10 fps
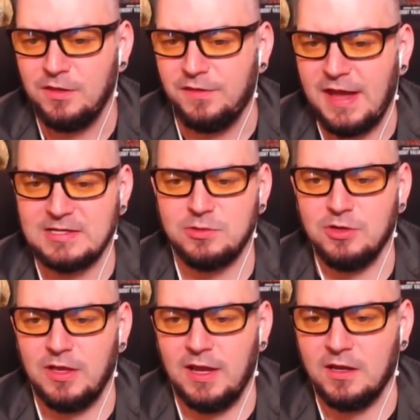that's when
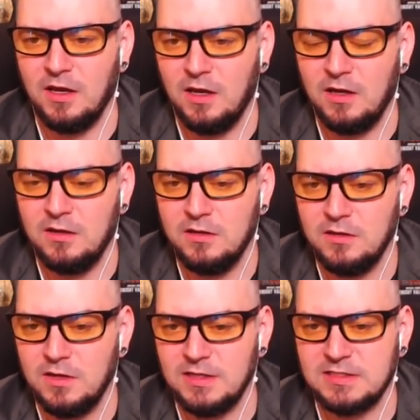you're like,
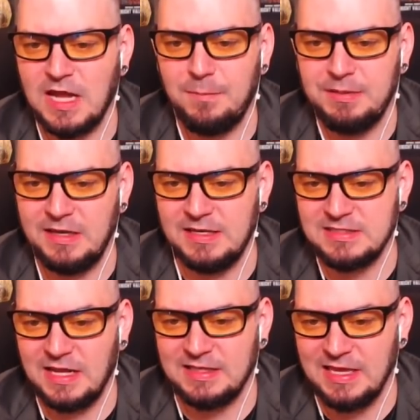it's not
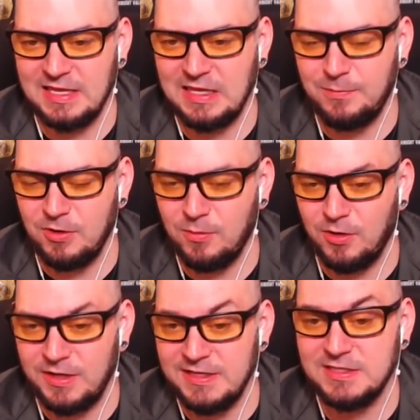the gatekeeper
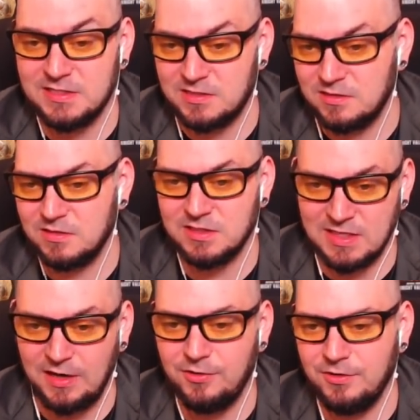anymore. It is the
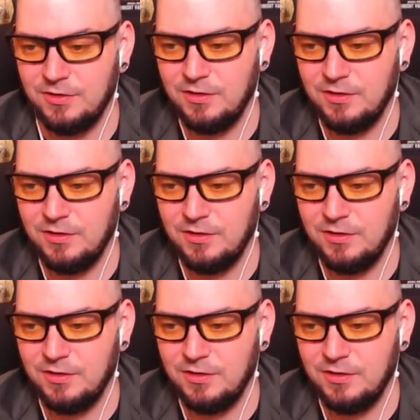standard.